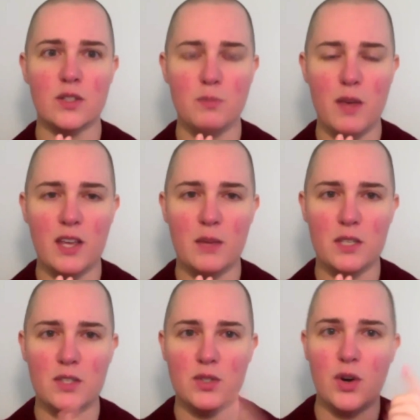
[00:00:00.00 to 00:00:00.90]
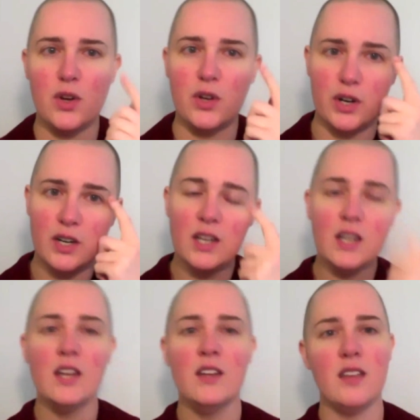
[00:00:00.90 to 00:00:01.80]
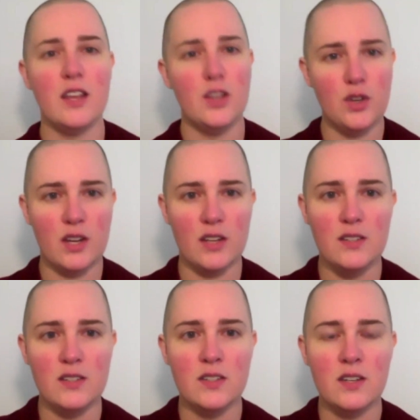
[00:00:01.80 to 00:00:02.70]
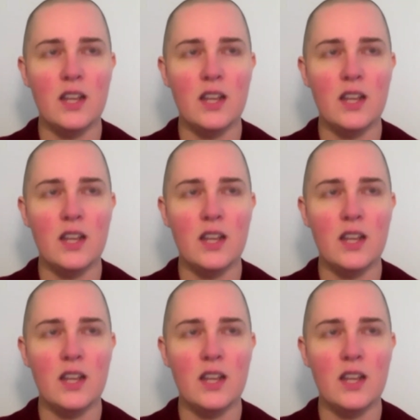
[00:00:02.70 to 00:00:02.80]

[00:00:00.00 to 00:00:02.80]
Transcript: making me stronger, thank goodness.